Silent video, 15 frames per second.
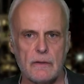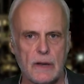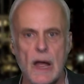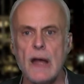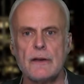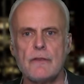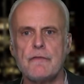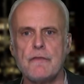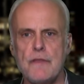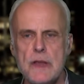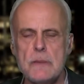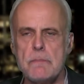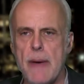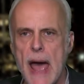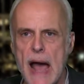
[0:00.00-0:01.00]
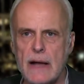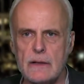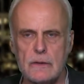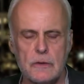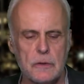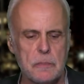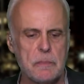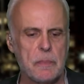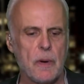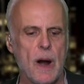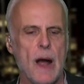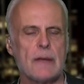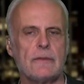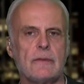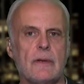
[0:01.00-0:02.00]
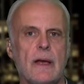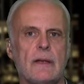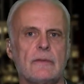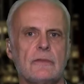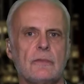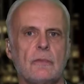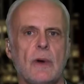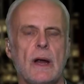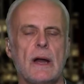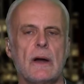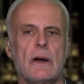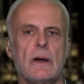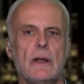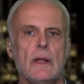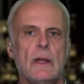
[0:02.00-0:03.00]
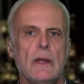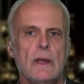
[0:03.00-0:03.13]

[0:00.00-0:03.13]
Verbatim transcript: kind of feedback loop process where